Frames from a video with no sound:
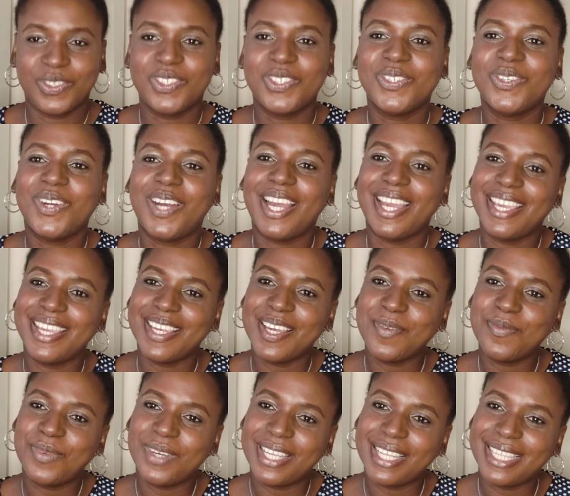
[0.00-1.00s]
try
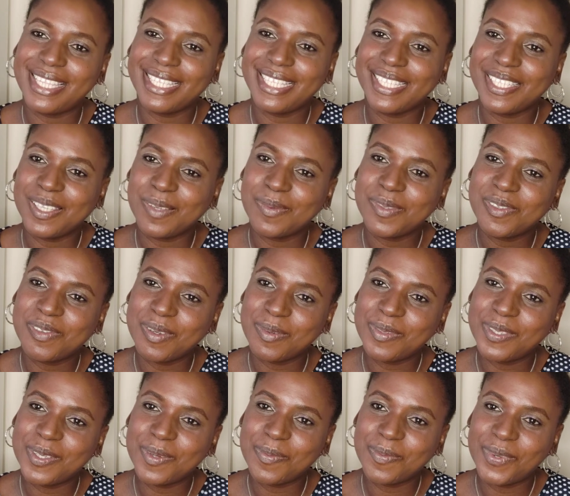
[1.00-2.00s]
a monthly
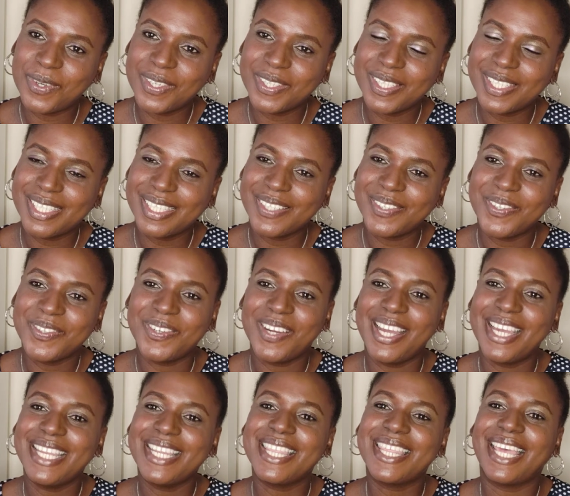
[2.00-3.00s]
subscription box. All
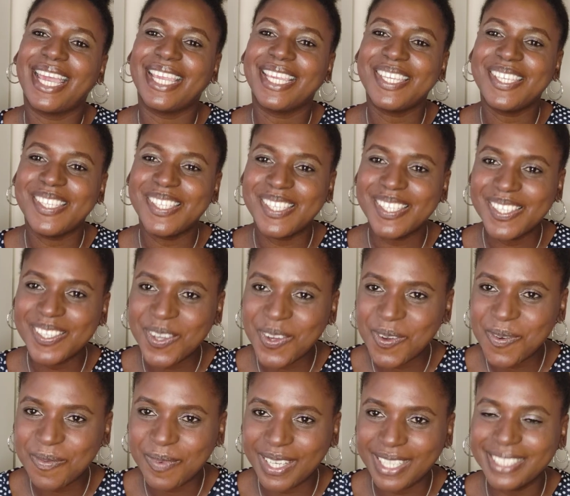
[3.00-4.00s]
right? Thank you
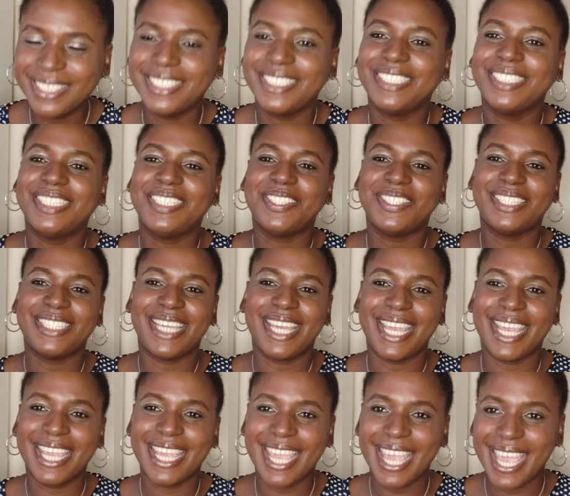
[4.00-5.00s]
so much. You
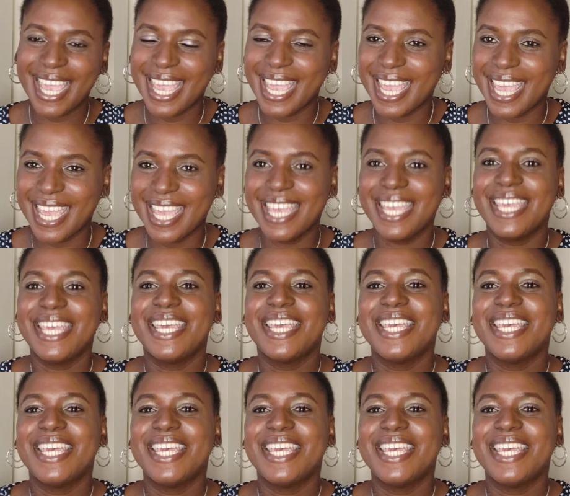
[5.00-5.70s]
take care.